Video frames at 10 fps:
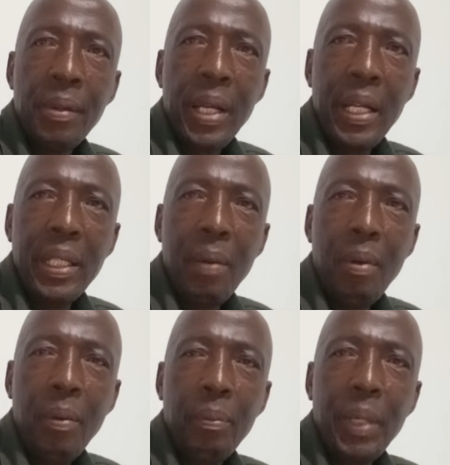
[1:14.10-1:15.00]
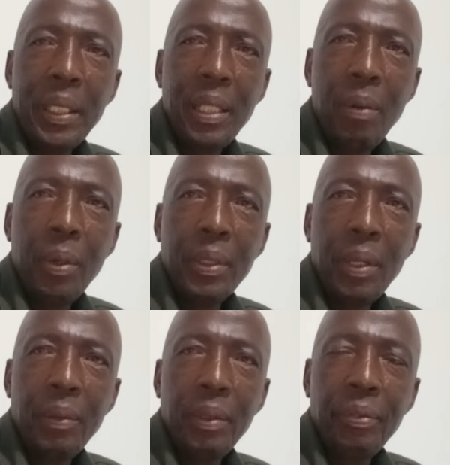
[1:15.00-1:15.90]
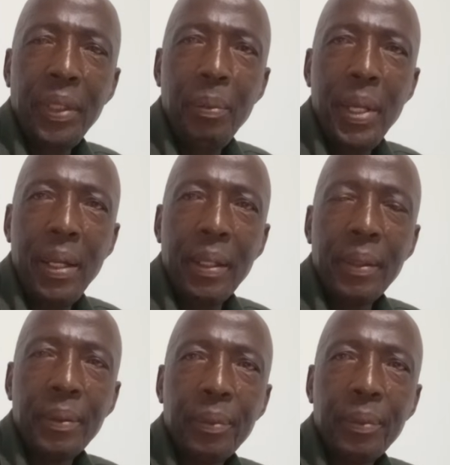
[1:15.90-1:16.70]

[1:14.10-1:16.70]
and Thabo Bester walks out a free man?